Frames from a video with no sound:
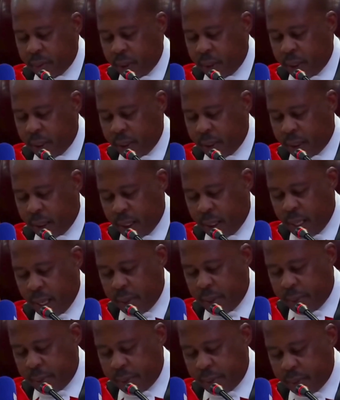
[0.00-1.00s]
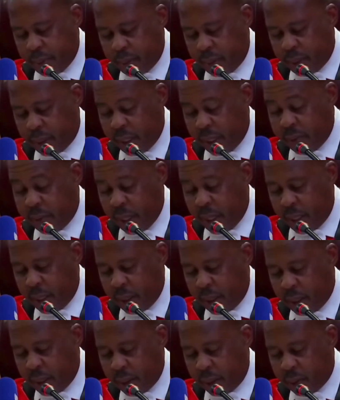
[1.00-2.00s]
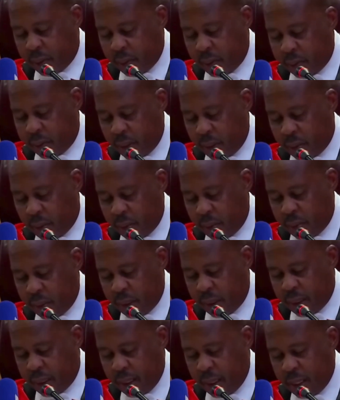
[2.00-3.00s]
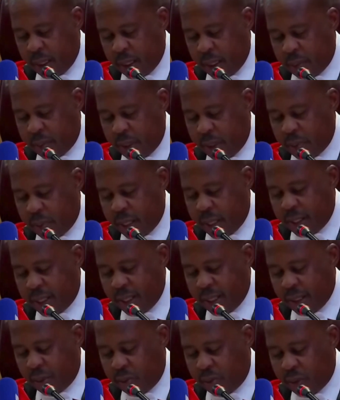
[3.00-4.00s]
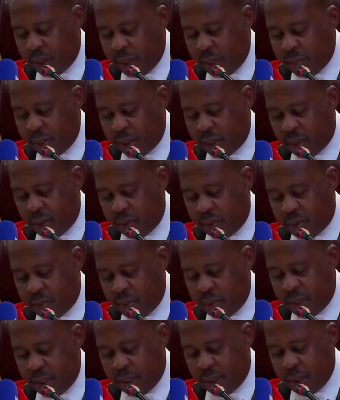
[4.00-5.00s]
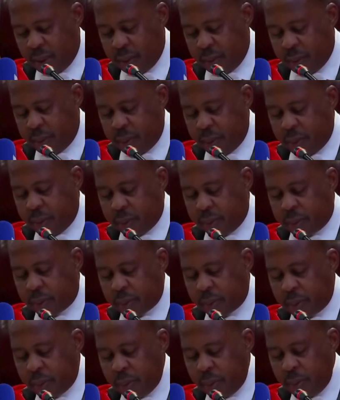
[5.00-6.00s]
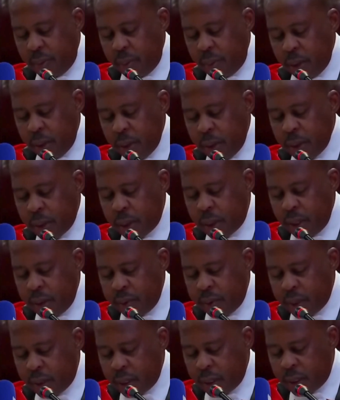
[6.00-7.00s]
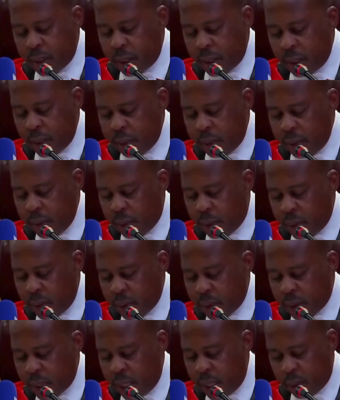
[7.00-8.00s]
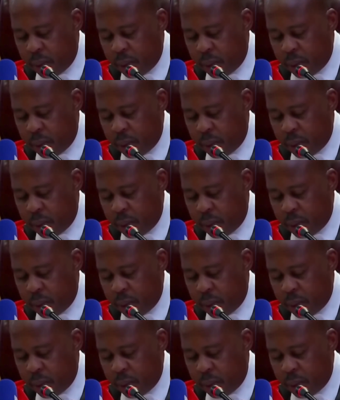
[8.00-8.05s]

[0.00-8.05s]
and the crime, serve the interest of the community, and be blended with the measure of mercy. In State versus Ravi, courts are